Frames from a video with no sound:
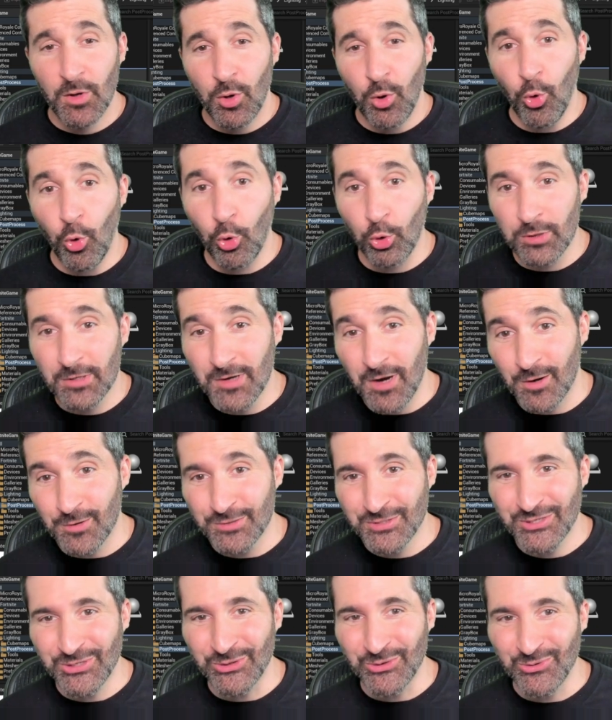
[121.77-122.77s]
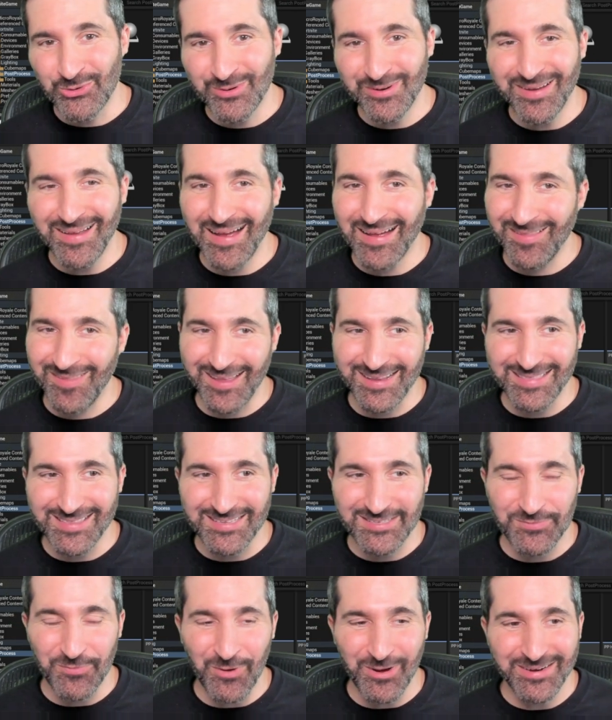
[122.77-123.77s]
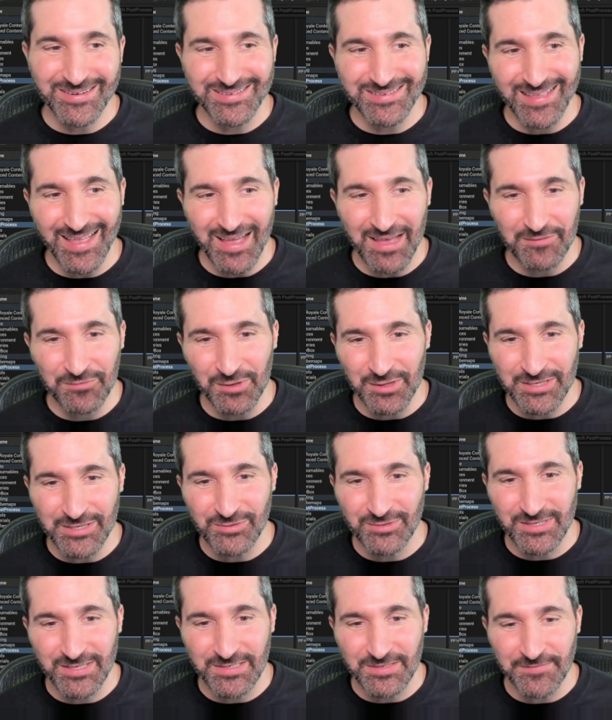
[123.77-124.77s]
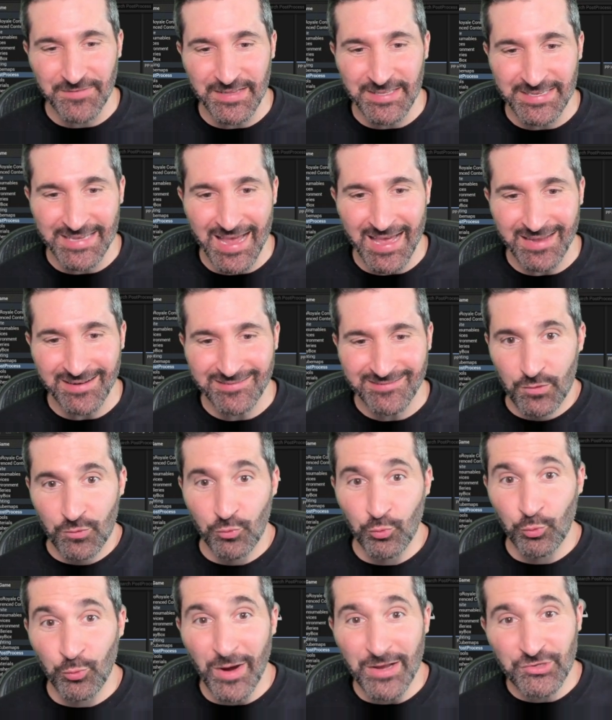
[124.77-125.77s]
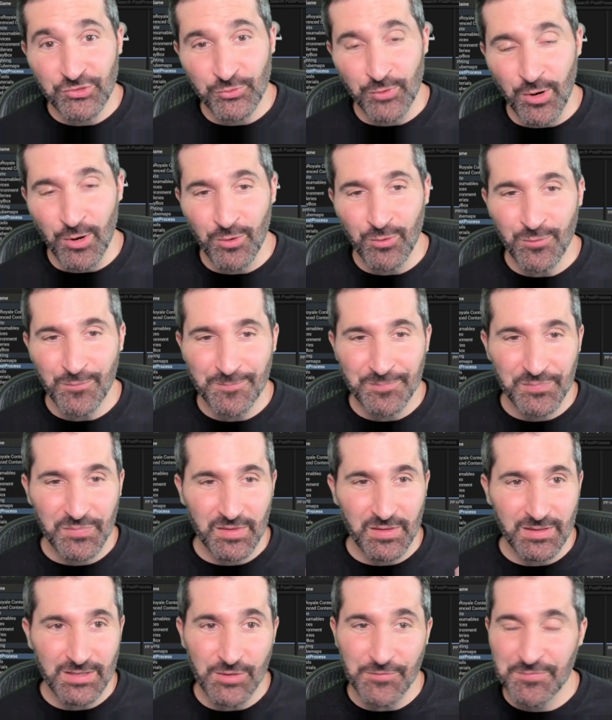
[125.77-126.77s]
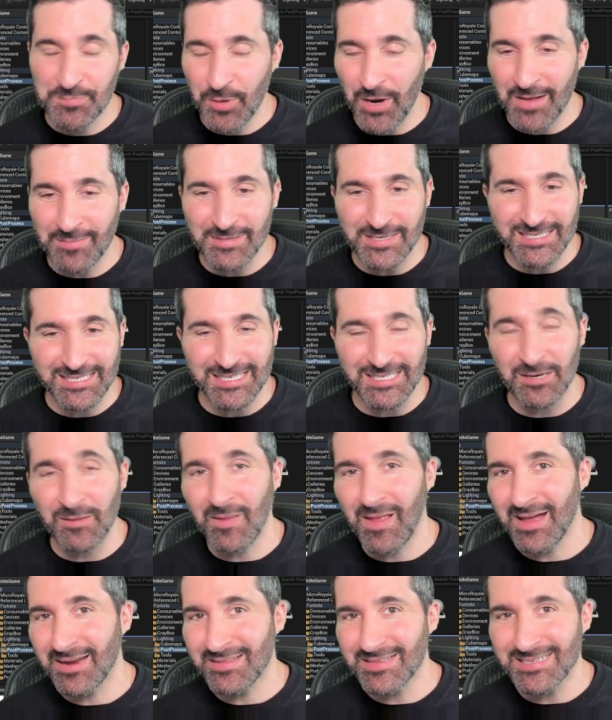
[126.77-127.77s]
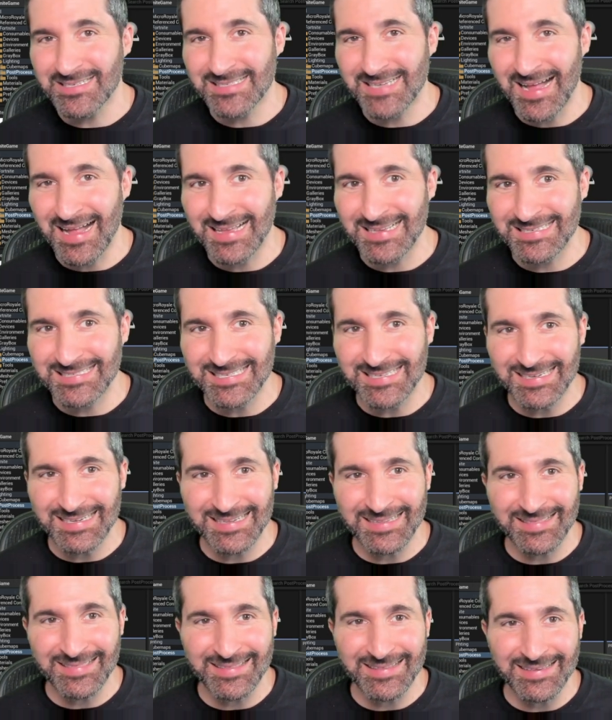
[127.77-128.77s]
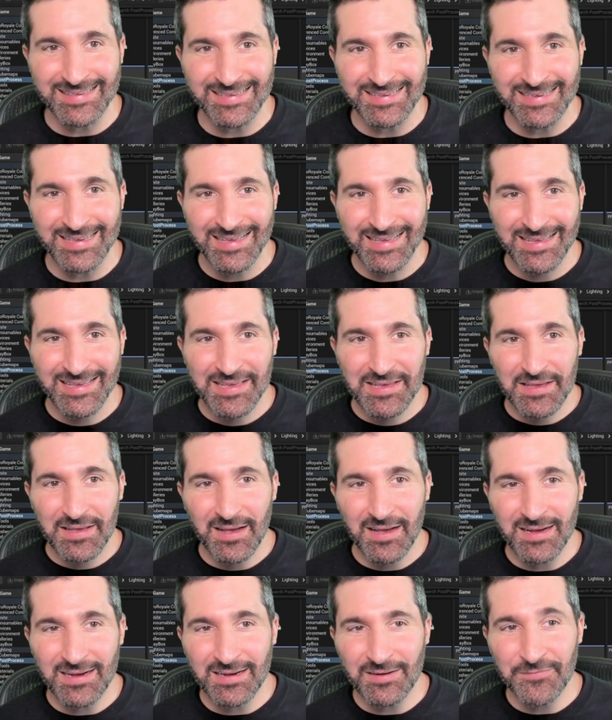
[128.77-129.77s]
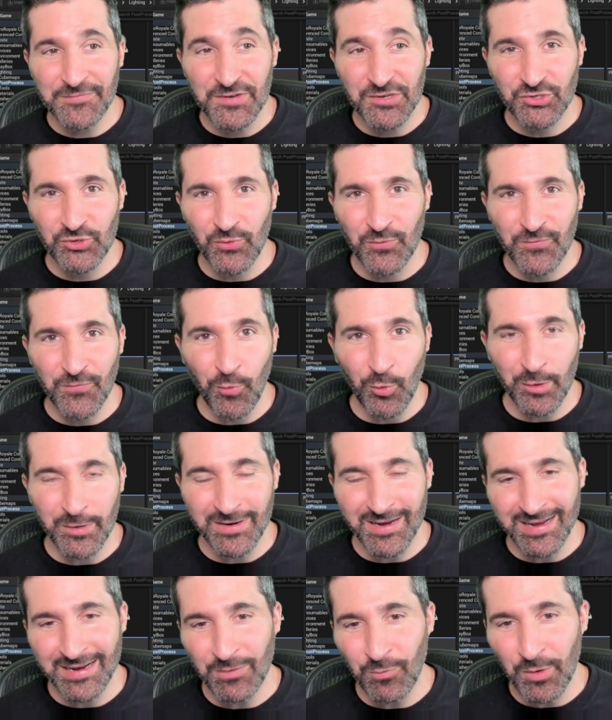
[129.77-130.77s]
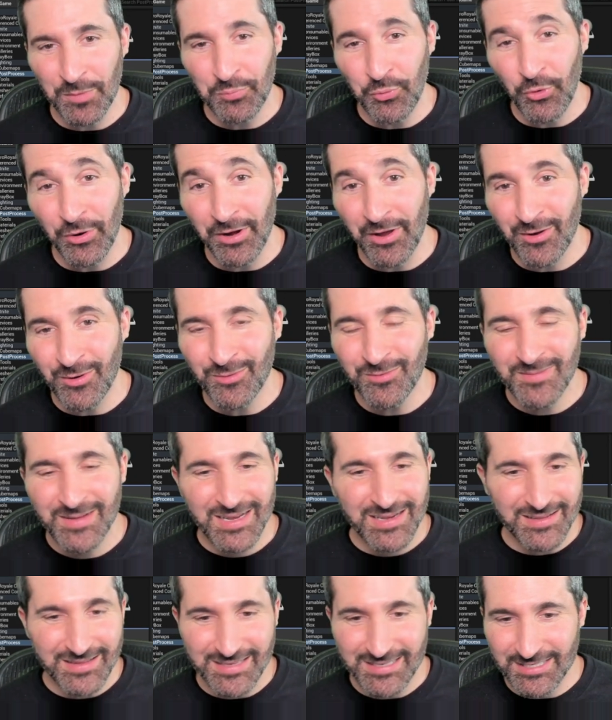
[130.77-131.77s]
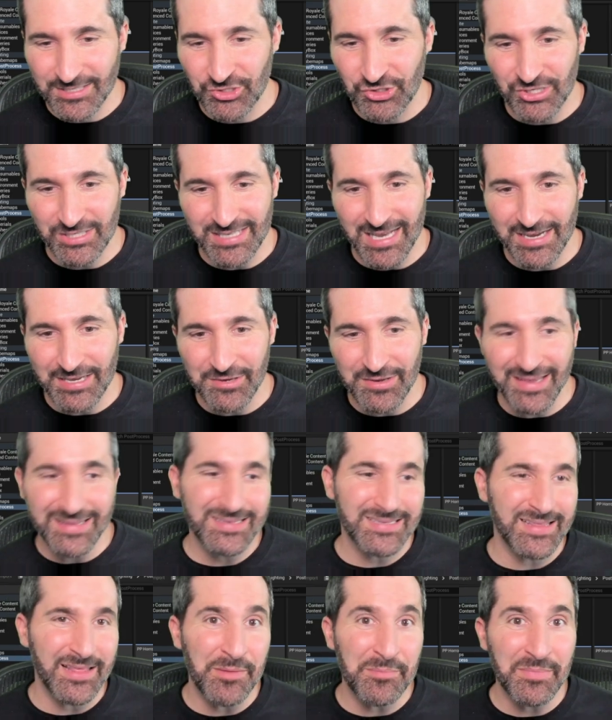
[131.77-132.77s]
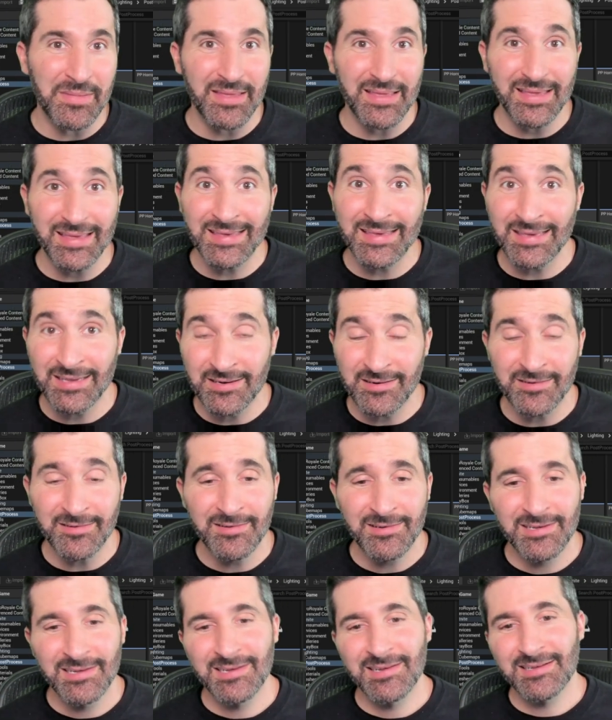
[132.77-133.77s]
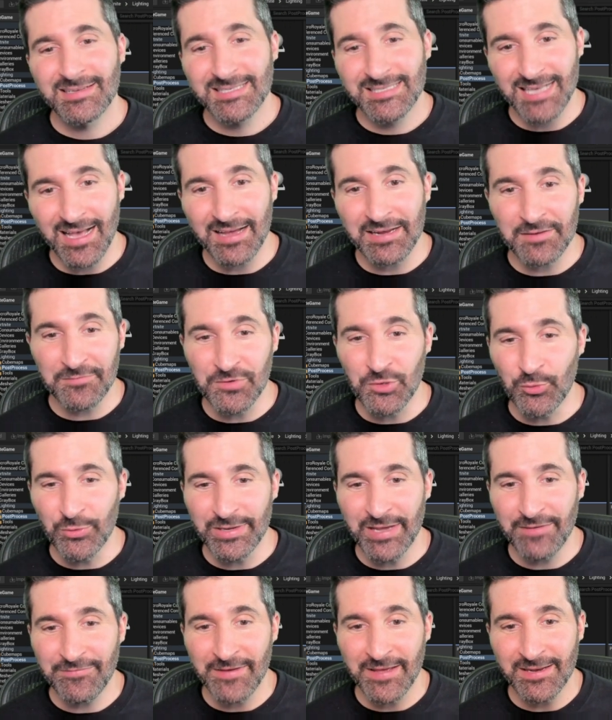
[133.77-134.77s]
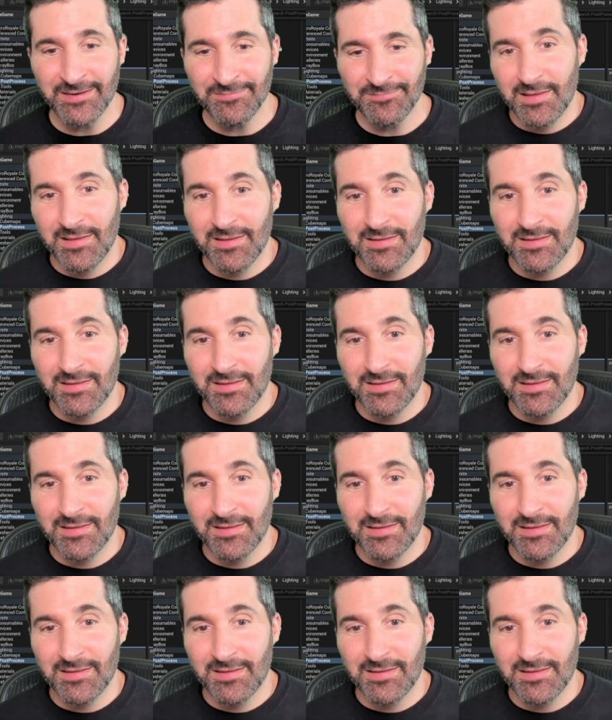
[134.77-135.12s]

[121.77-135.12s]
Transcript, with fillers: Old Cartoon, I like this one, heavily uses vignette. Retro, you've probably seen a lot of these guys in the uh, official Fortnite 1.0. This is just how you get to them inside of UEFN.